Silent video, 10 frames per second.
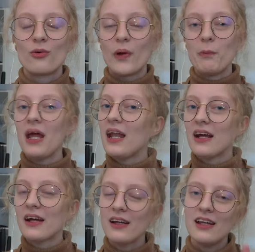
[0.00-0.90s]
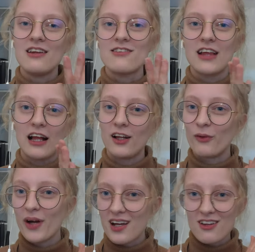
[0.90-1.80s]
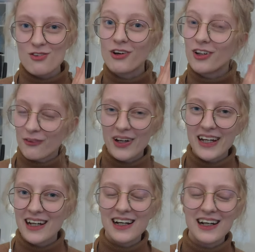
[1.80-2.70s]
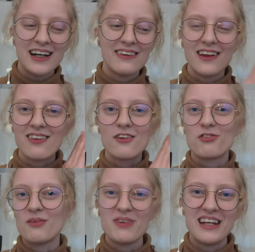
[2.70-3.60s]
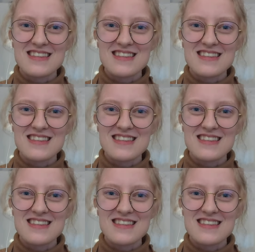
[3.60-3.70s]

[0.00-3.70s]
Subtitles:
So when mating, it is cloaca to cloaca, and then the fun